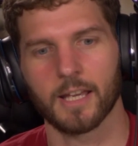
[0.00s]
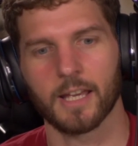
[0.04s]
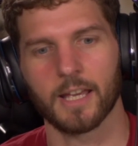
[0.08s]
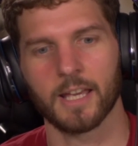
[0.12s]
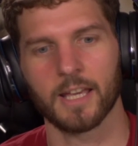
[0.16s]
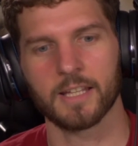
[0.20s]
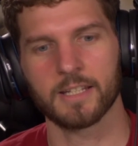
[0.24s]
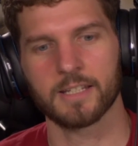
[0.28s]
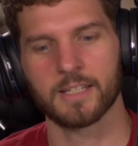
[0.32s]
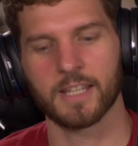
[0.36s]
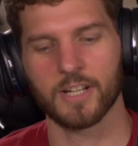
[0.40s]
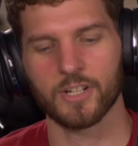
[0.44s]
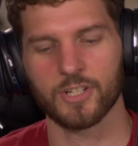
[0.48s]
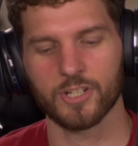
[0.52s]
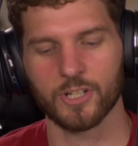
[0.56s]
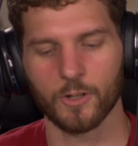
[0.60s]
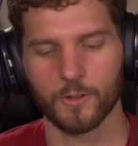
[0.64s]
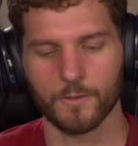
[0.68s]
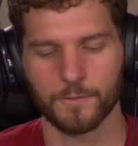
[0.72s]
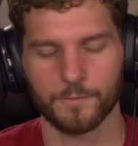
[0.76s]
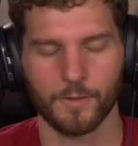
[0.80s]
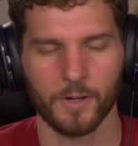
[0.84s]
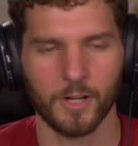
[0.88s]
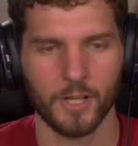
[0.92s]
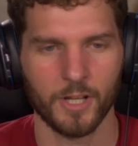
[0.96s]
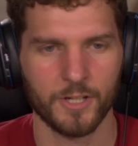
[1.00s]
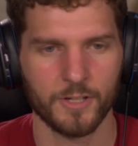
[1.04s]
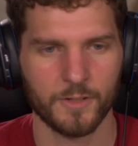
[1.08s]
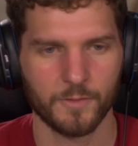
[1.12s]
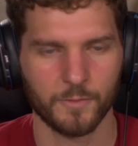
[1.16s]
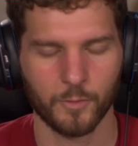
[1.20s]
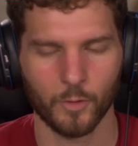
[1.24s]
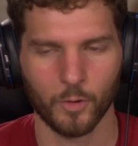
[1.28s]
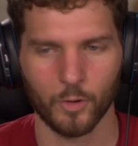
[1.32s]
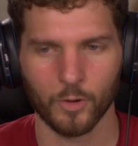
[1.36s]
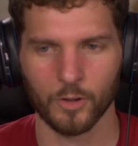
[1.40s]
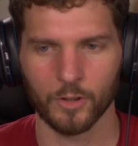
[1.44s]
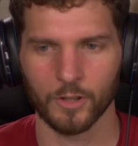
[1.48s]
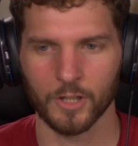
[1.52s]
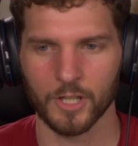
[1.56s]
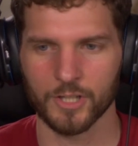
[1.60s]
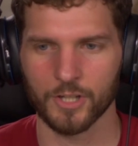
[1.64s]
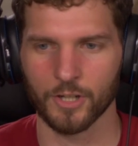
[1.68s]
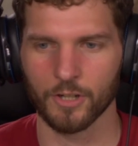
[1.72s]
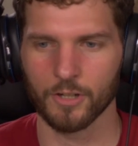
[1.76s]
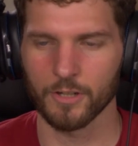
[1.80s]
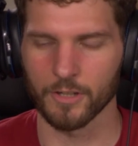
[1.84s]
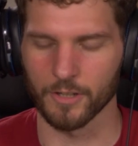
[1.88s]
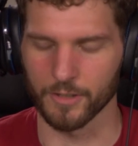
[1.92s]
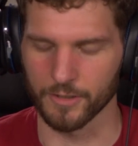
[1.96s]
is they showed footage for
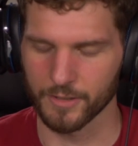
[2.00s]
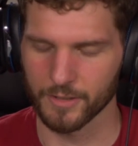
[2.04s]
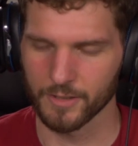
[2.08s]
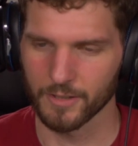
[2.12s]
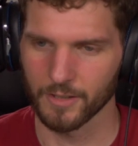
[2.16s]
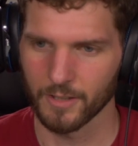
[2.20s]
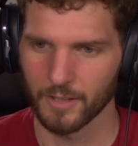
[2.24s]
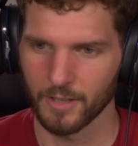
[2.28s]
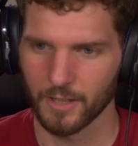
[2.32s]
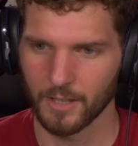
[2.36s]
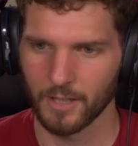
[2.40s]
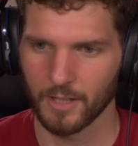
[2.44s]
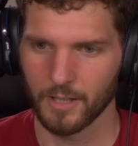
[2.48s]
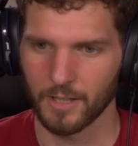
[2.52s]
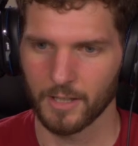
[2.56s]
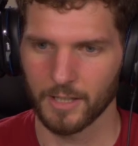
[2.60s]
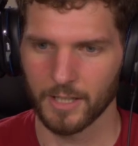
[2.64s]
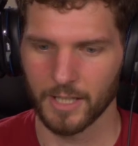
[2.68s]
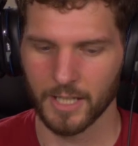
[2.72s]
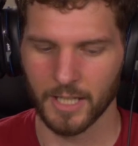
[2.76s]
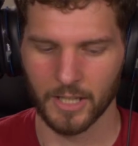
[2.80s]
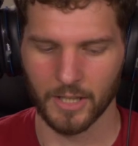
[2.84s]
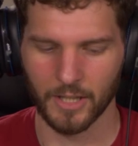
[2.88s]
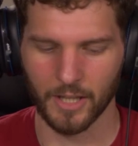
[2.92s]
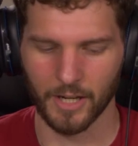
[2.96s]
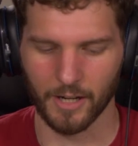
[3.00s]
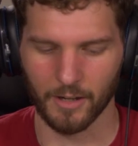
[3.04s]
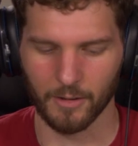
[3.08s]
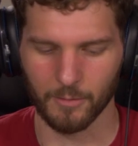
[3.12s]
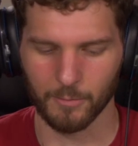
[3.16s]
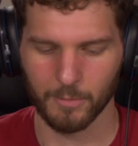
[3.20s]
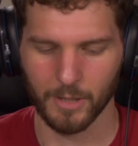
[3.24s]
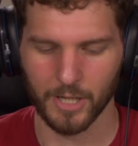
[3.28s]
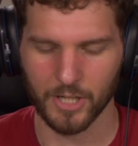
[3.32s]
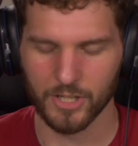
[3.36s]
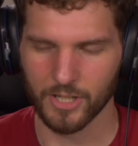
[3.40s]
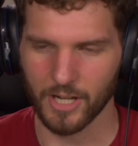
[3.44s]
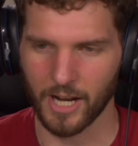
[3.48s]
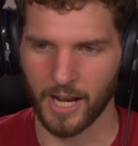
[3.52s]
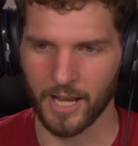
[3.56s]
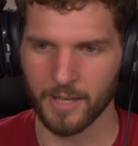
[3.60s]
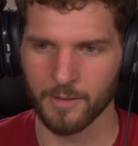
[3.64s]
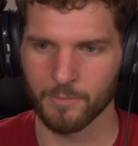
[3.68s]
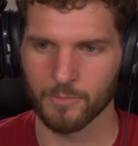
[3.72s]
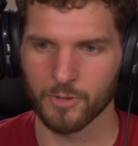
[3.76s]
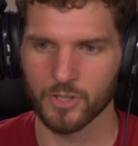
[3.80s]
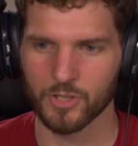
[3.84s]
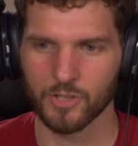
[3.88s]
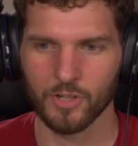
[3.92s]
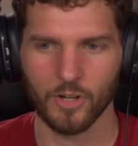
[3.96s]
Eternals in there, which I
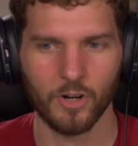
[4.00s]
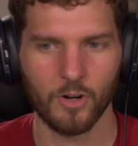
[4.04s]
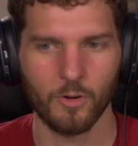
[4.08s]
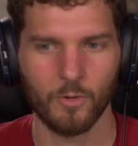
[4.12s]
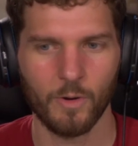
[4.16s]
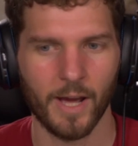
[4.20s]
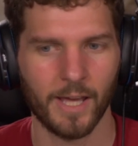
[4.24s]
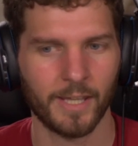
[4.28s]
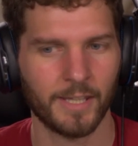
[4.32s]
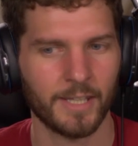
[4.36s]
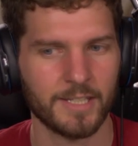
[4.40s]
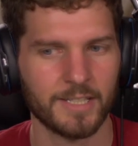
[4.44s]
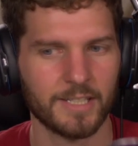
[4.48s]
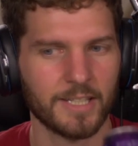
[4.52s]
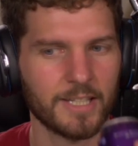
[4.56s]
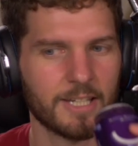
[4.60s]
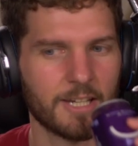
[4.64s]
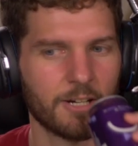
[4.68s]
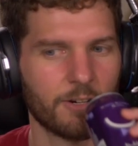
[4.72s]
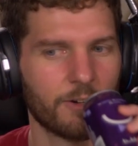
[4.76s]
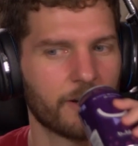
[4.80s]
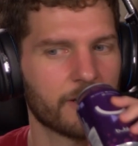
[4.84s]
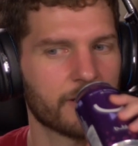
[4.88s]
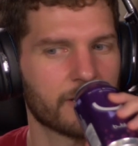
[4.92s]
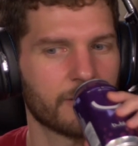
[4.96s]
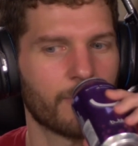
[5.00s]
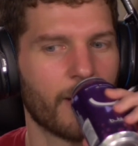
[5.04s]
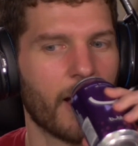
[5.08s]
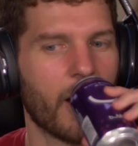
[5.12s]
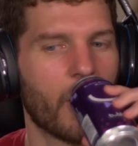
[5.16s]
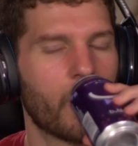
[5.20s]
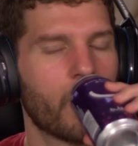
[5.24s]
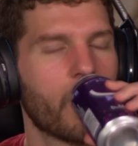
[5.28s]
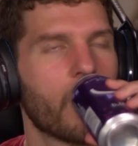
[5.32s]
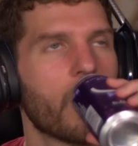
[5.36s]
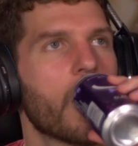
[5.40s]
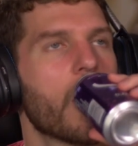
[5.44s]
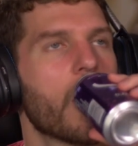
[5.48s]
am so endlessly curious about.